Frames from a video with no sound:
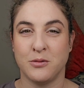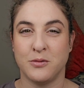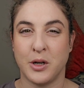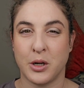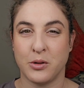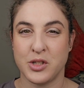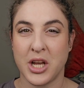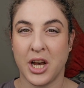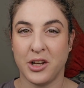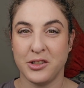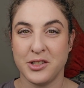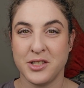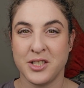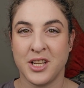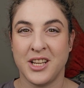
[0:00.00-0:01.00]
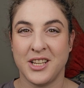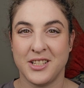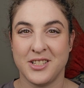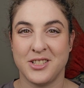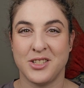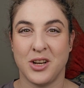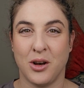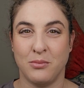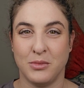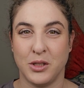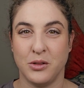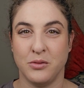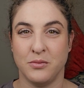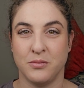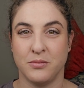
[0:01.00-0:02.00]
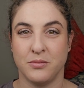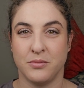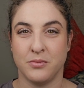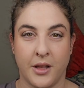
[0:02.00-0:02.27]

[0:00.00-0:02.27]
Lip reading: waar ons als saam doen.